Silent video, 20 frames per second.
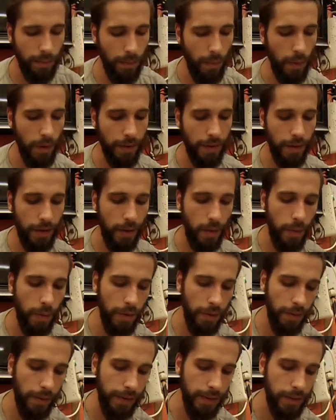more than a
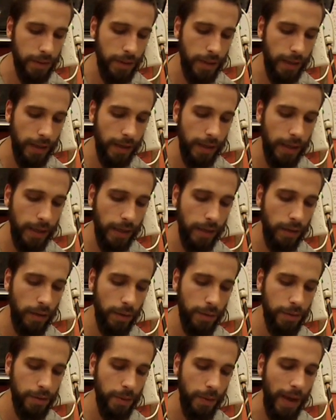1/4 inch thick, getting
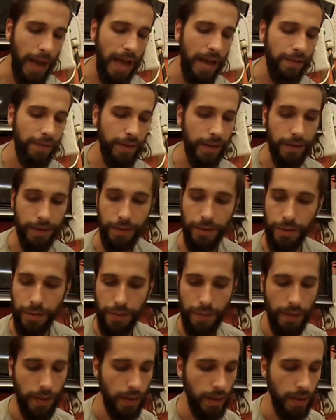close to a 1/2 inch.